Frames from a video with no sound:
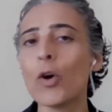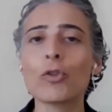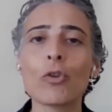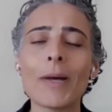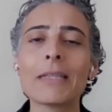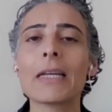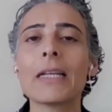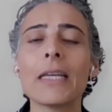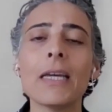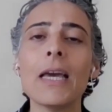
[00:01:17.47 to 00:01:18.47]

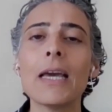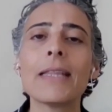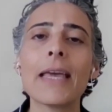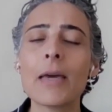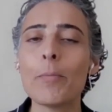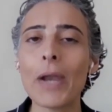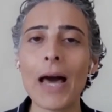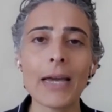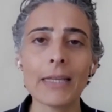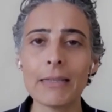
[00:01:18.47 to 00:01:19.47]
automatically they
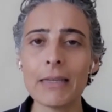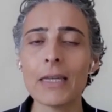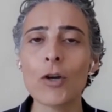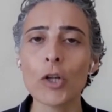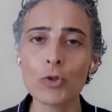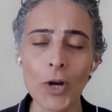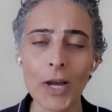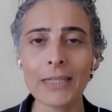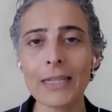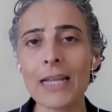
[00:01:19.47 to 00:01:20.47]
apply the
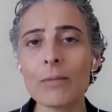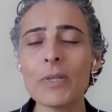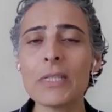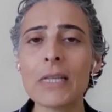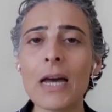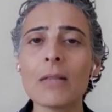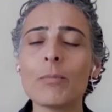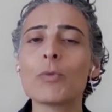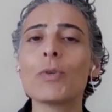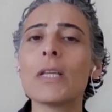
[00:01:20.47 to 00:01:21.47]
contract that had been signed
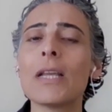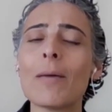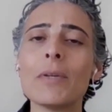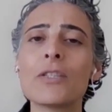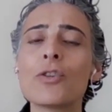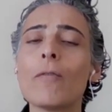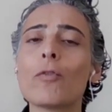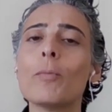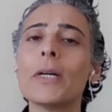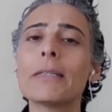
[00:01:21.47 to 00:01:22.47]
between the Lebanese
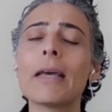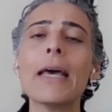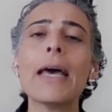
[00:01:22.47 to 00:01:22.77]
government